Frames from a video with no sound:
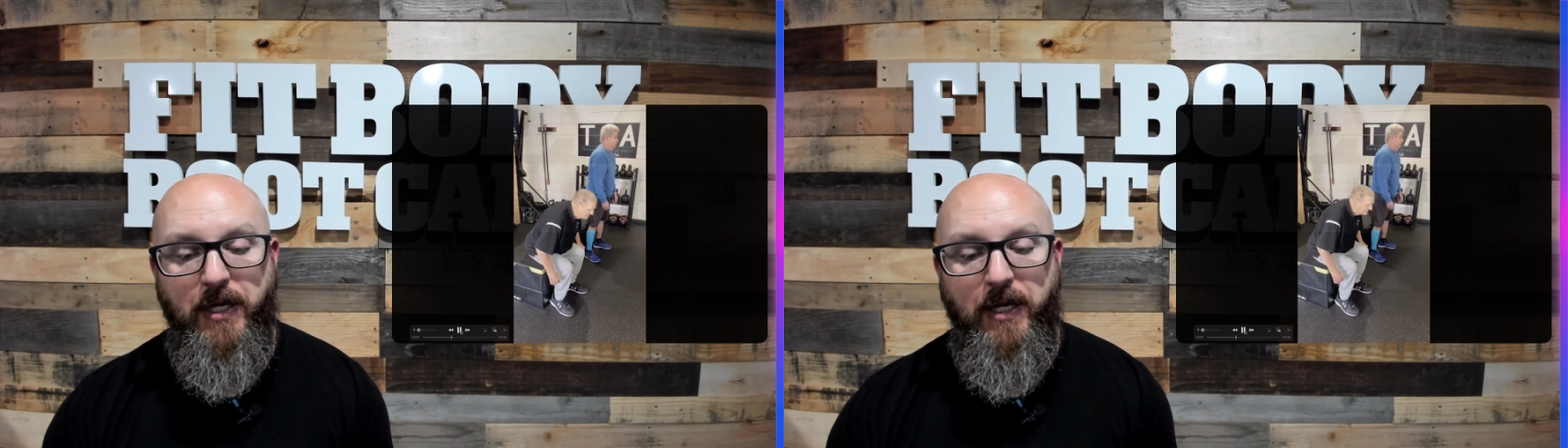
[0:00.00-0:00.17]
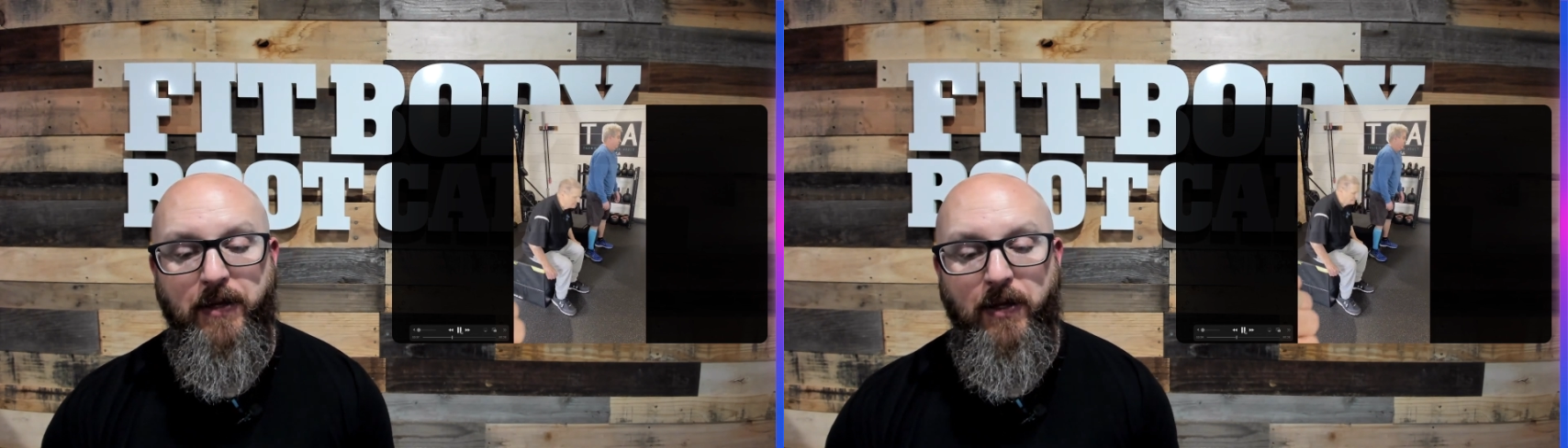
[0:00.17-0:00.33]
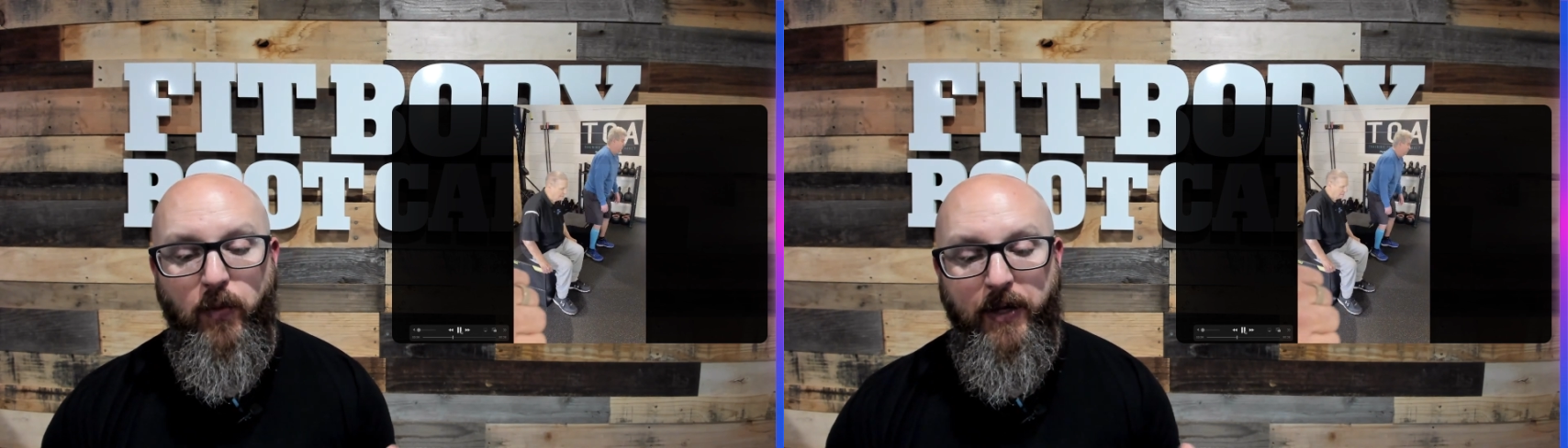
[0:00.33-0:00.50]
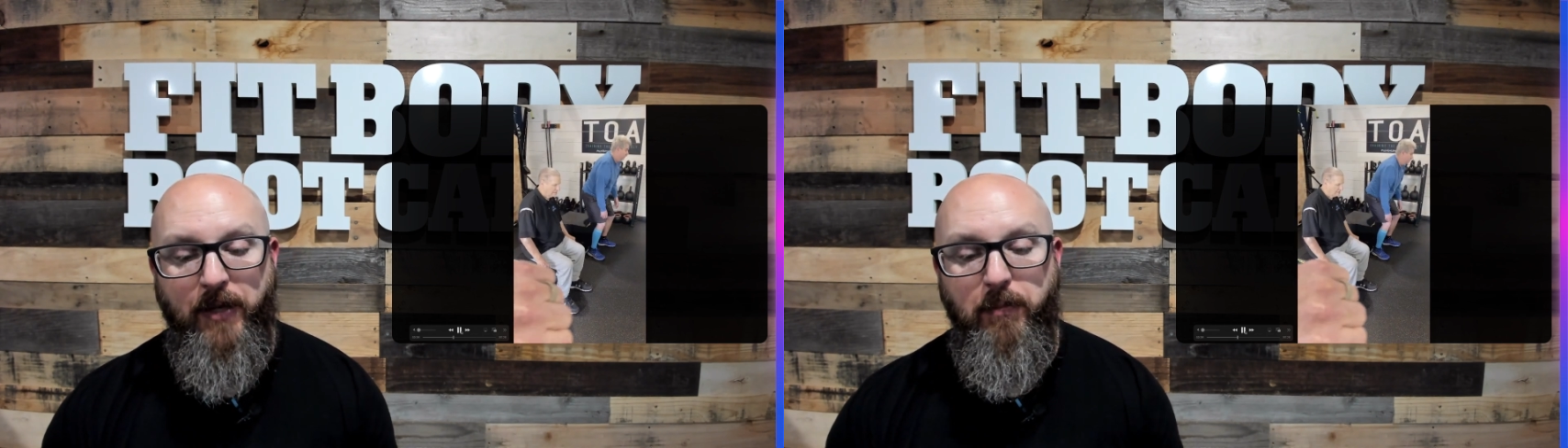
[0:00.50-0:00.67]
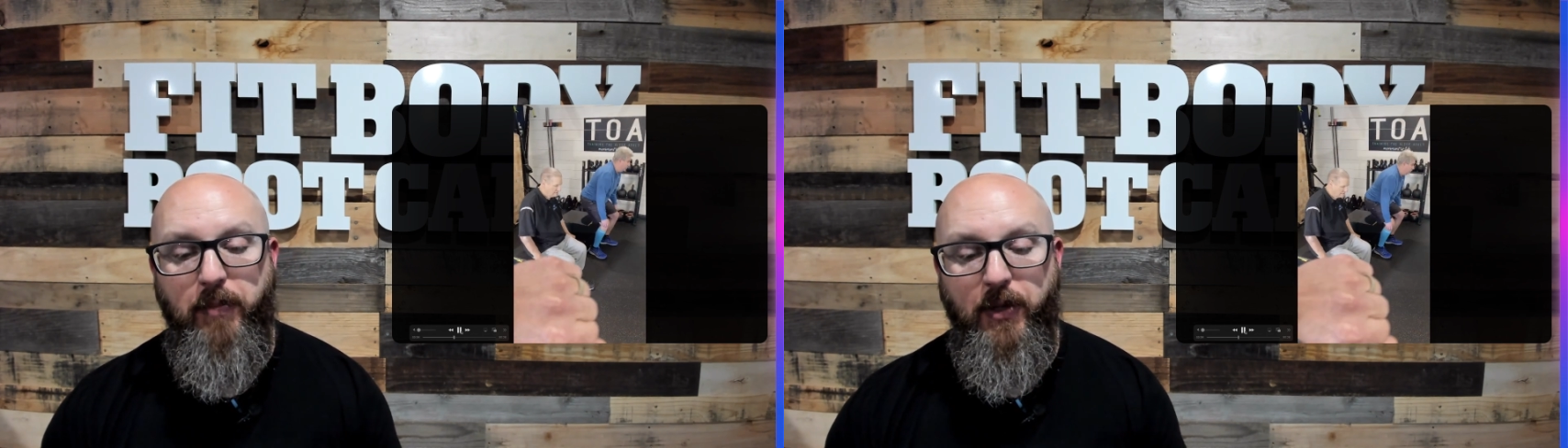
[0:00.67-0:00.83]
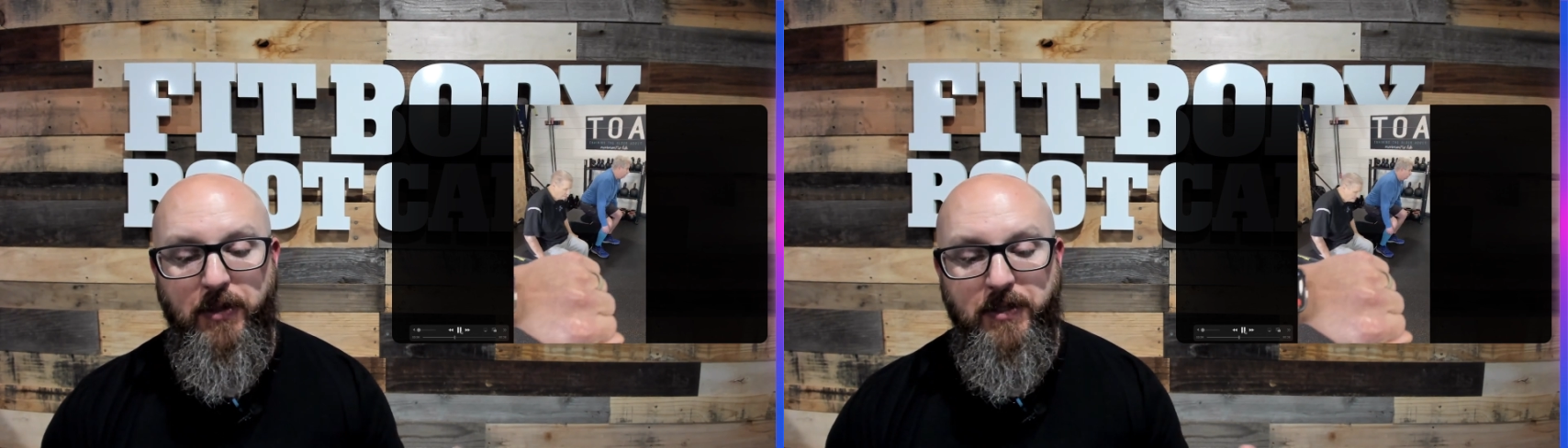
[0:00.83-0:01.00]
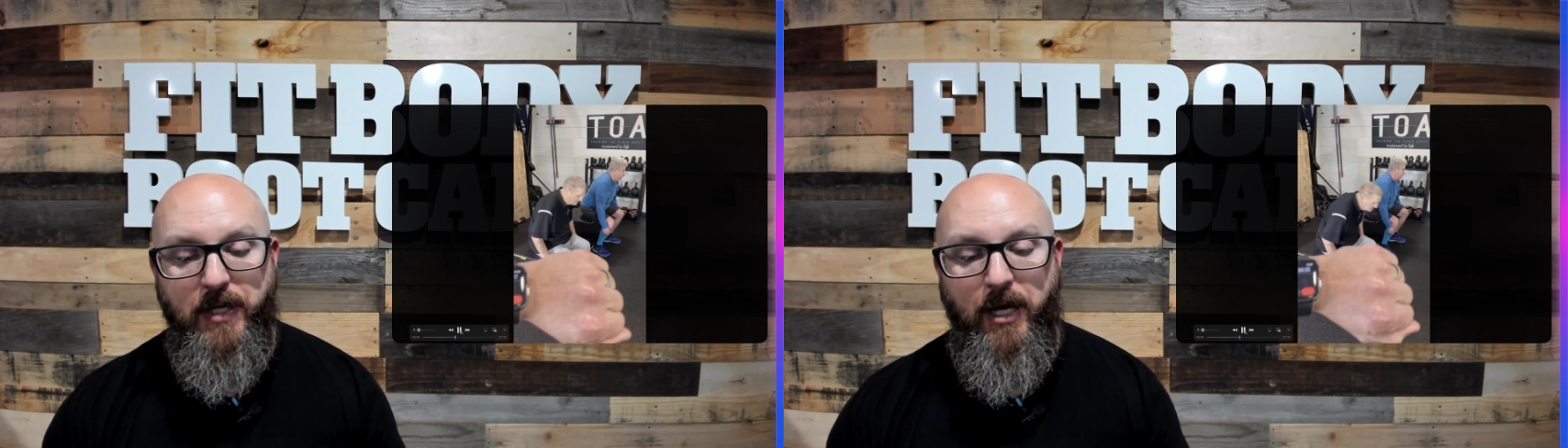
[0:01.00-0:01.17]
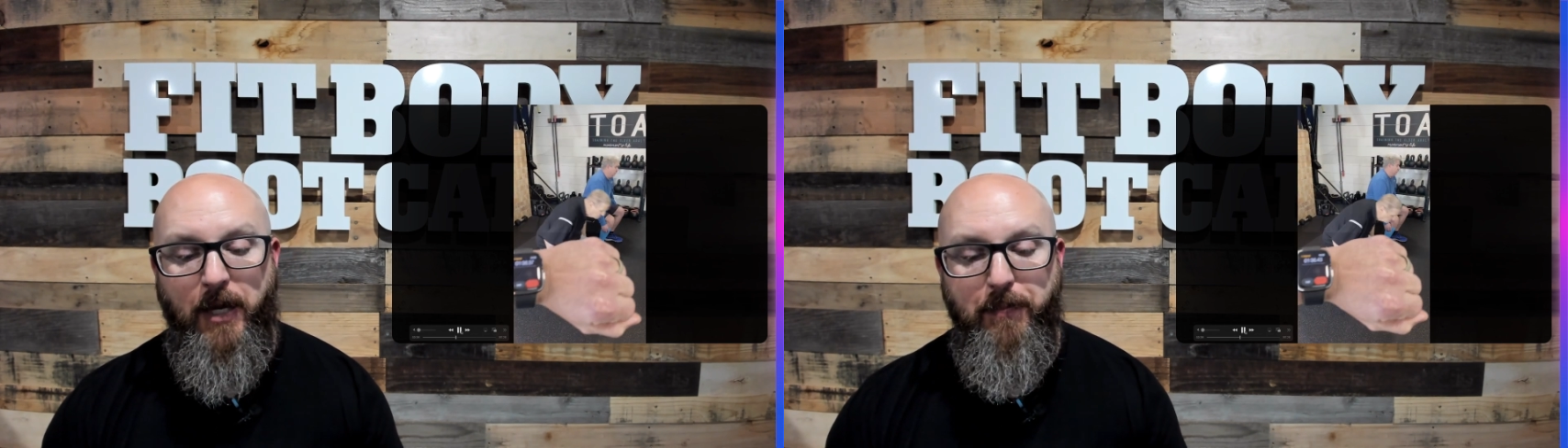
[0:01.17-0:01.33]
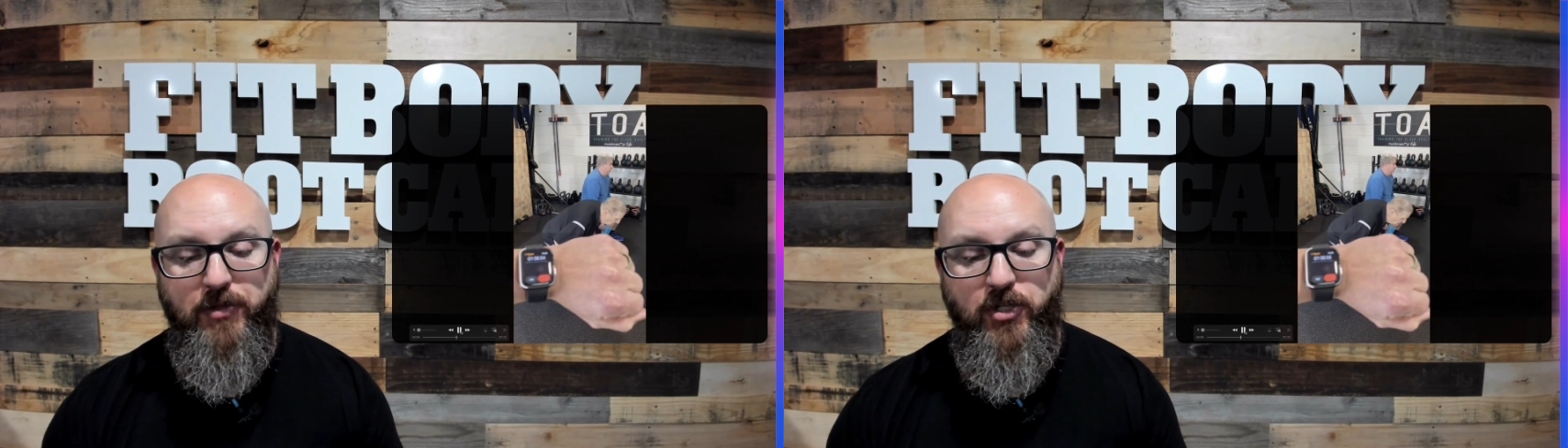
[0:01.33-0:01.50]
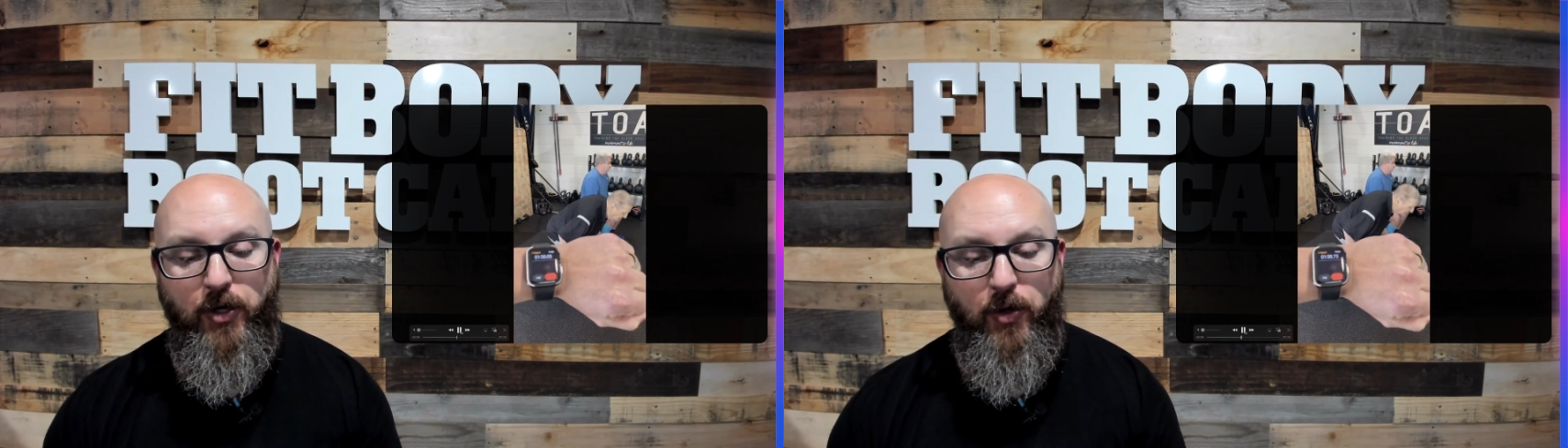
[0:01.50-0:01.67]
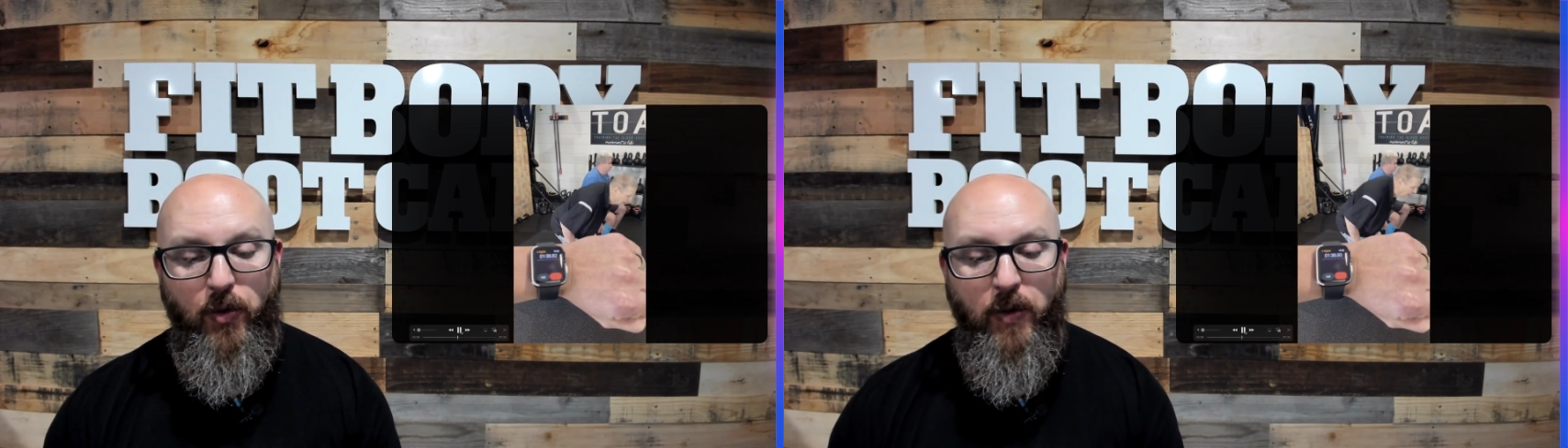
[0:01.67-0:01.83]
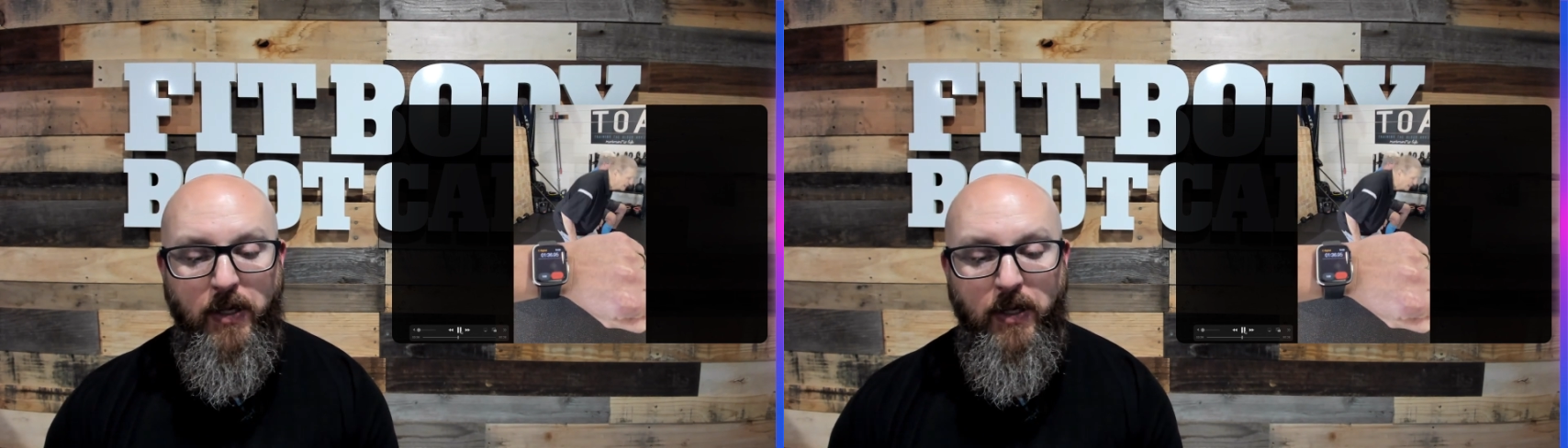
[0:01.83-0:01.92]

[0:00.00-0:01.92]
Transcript: and then we had built up to,